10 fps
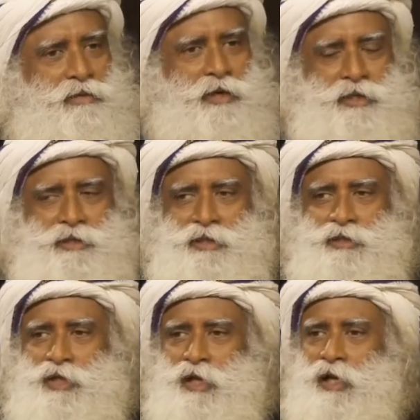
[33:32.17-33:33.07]
crazy,
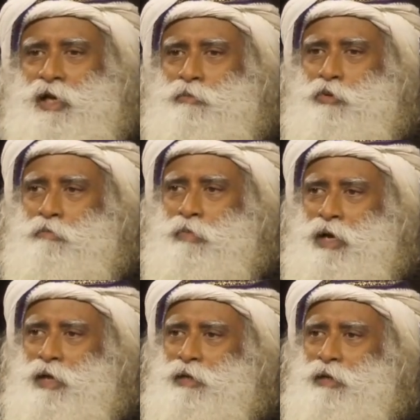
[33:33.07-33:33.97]
Chennai,
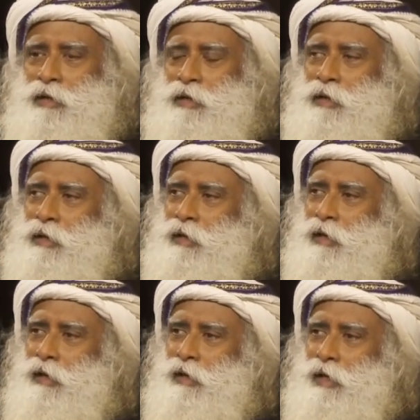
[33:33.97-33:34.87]
Mumbai,
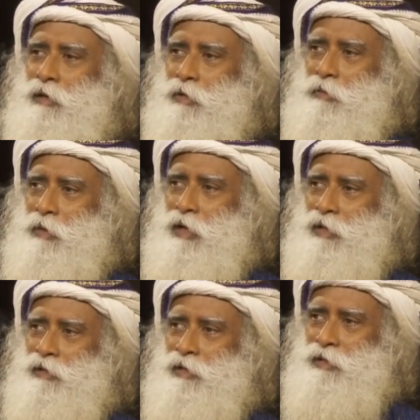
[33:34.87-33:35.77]

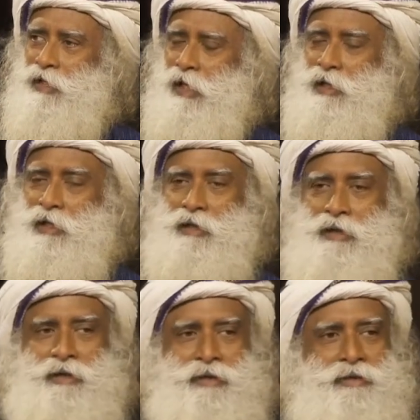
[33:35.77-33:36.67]
Ahmedabad, Delhi,
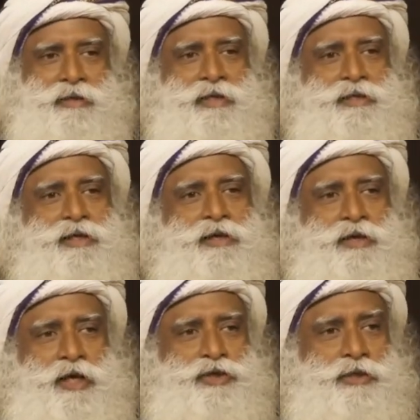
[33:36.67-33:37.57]
these are
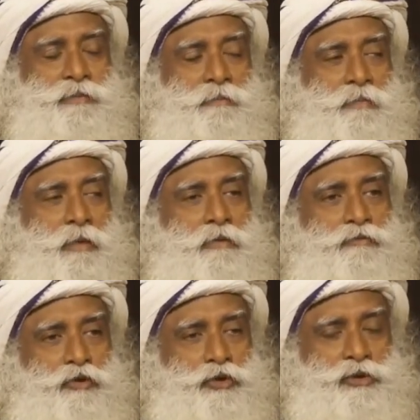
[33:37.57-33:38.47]
raging.
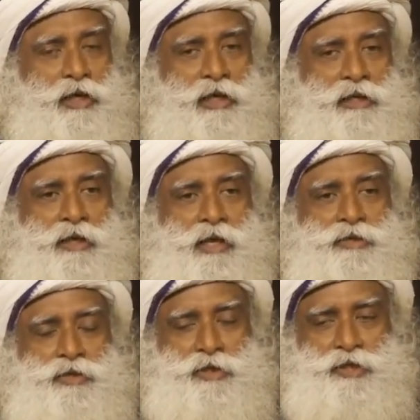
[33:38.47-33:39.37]
Fortunately, the
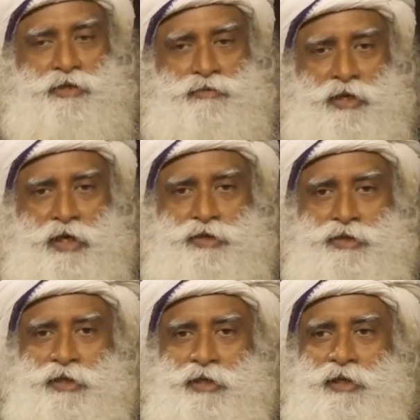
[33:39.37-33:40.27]
rest of the
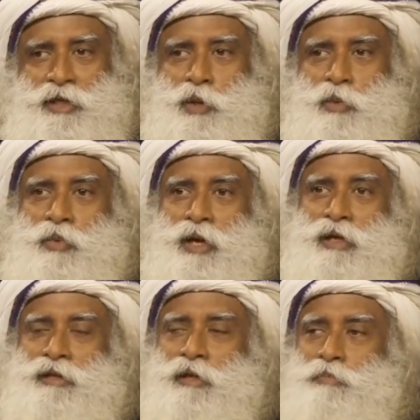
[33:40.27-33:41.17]
country
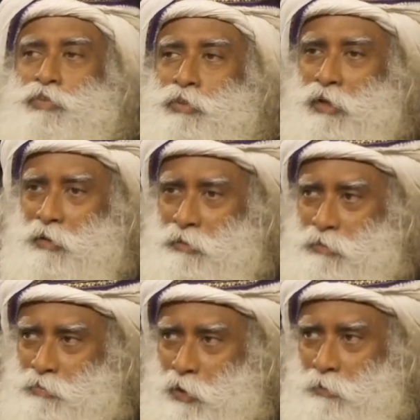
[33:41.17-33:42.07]
where the poorer
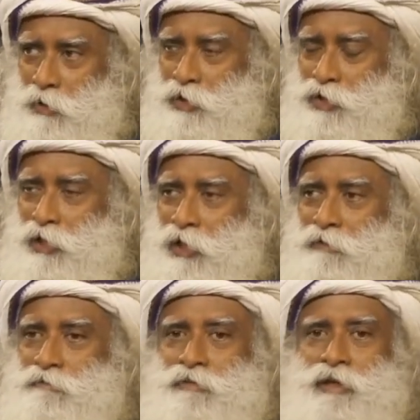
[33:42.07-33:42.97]
population
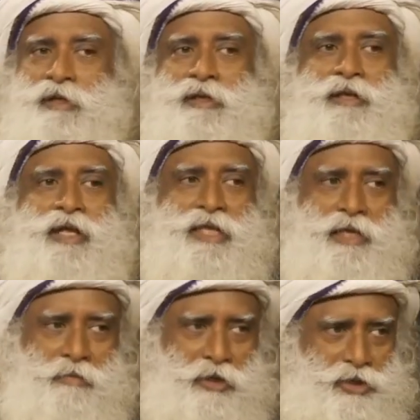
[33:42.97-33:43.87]
live,
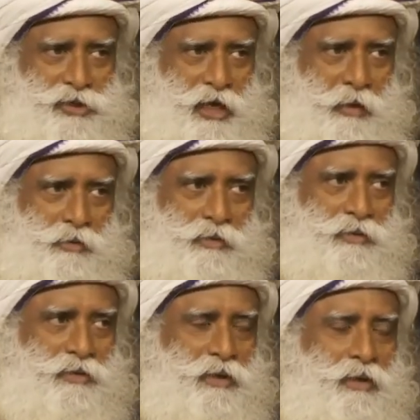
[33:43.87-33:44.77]
nothing much has
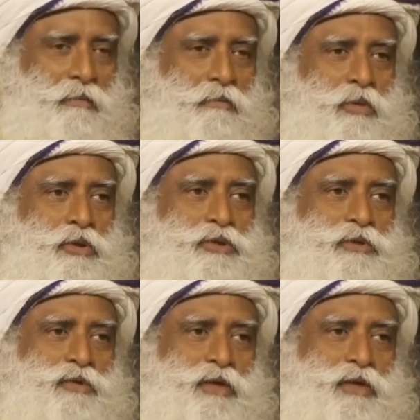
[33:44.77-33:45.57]
happened. Most of the